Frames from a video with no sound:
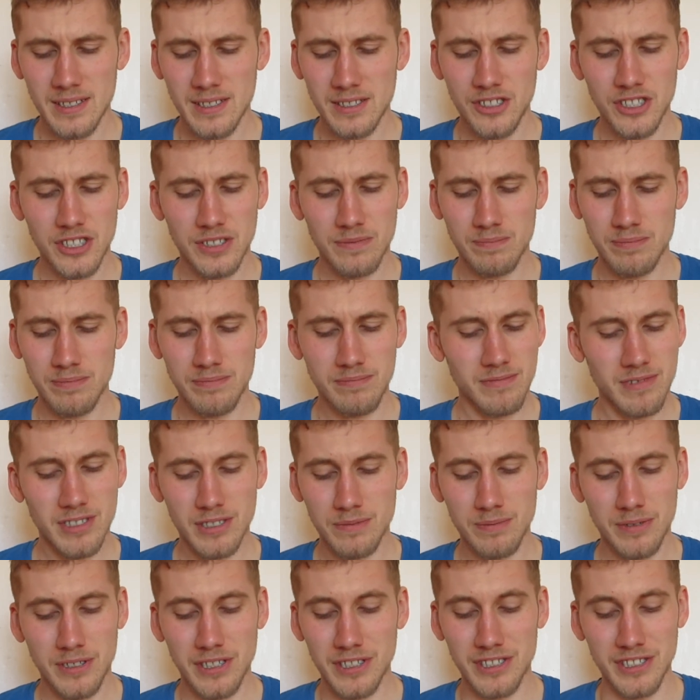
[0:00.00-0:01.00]
Just
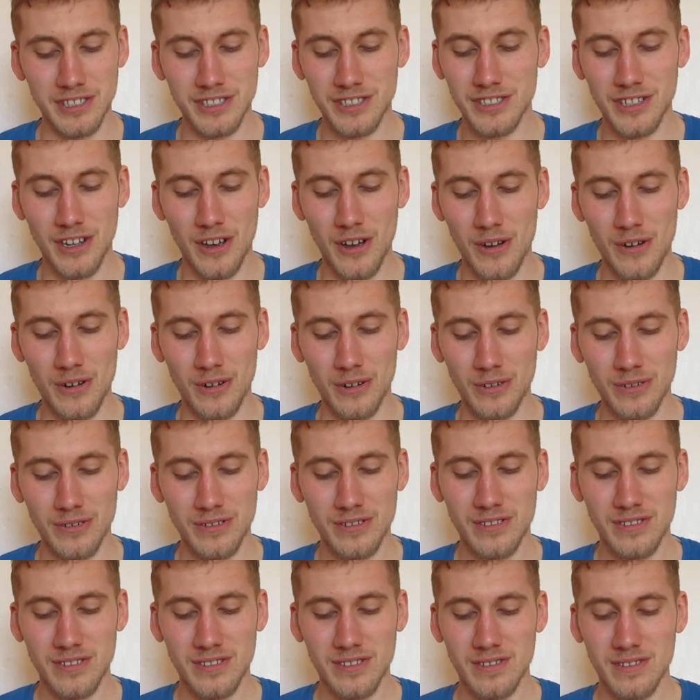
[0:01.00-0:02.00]
because it's so,
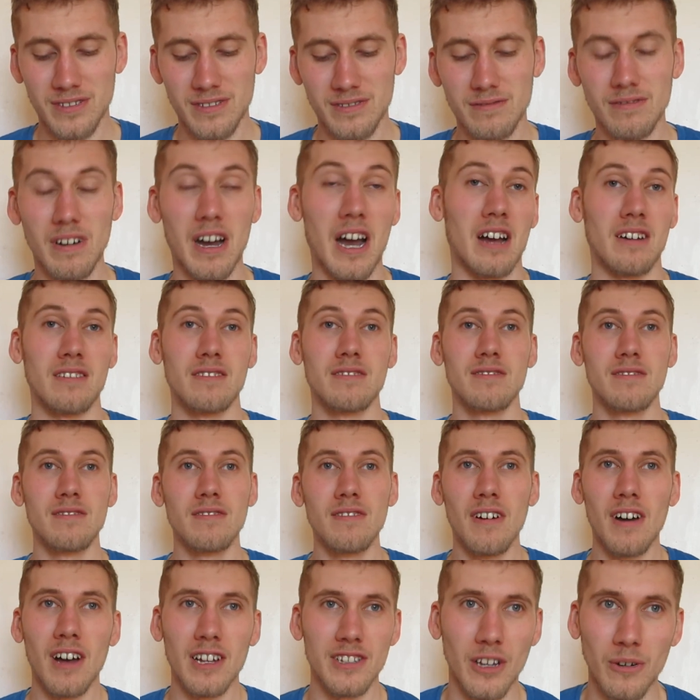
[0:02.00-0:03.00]
well,
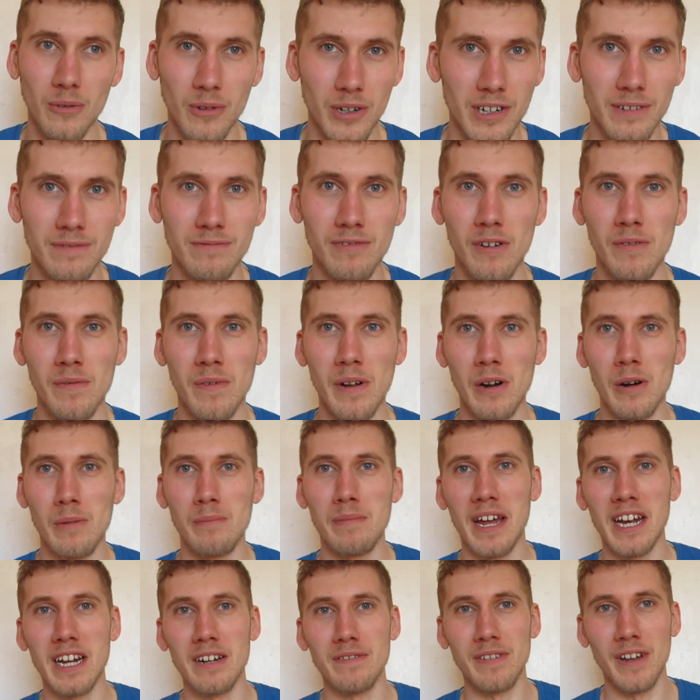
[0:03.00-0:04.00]
I don't want to reveal a
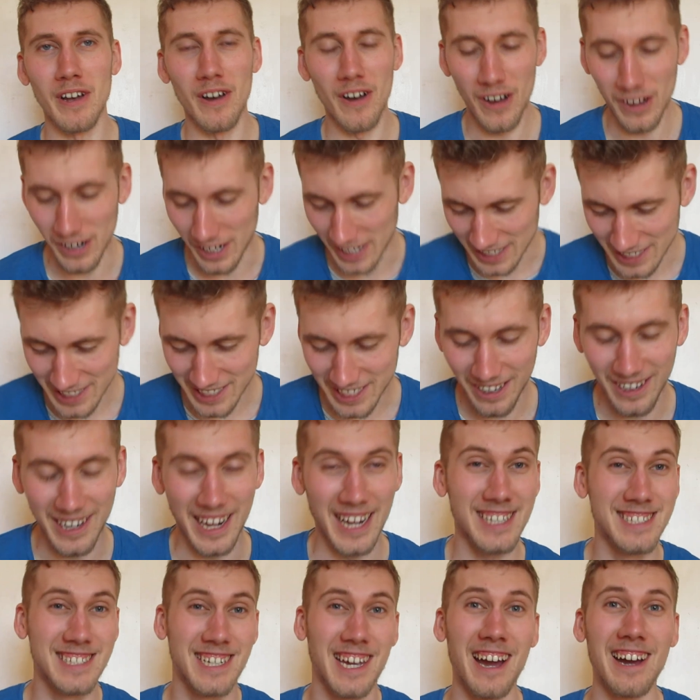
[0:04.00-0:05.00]
benefit early, so
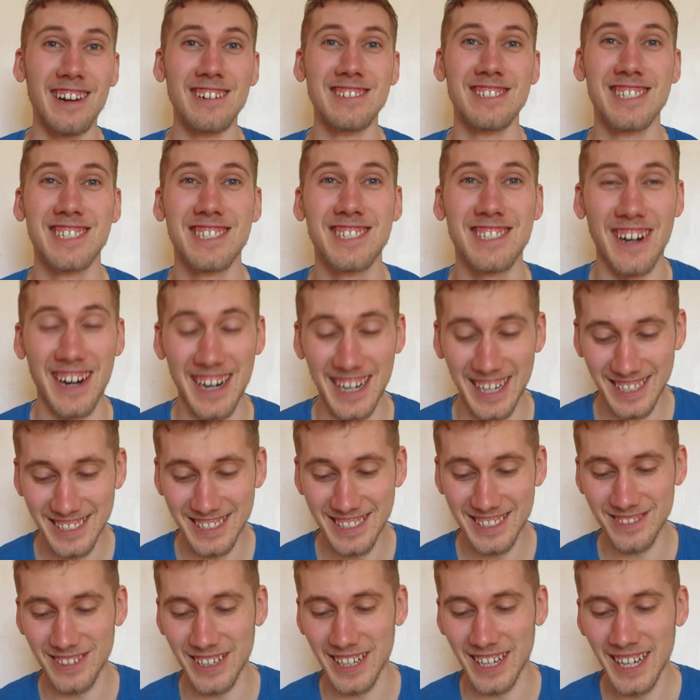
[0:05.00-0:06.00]
let's go straight
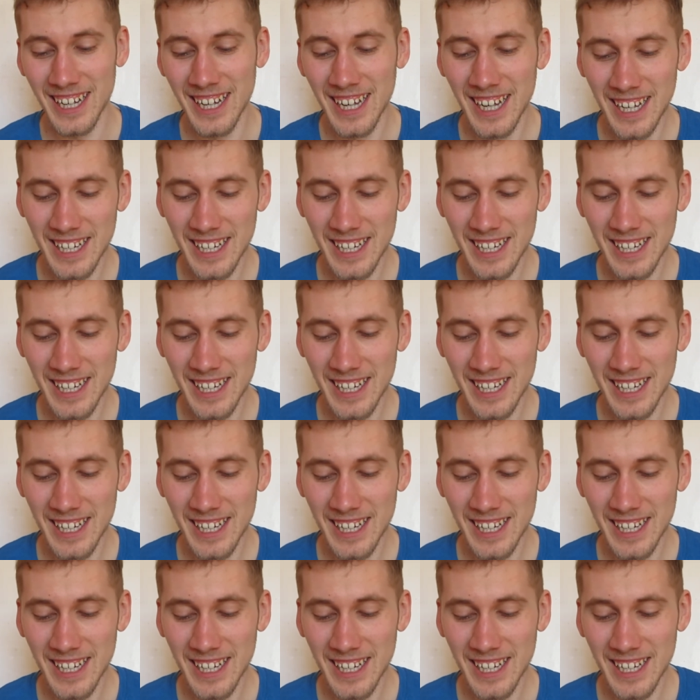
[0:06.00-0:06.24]
into it.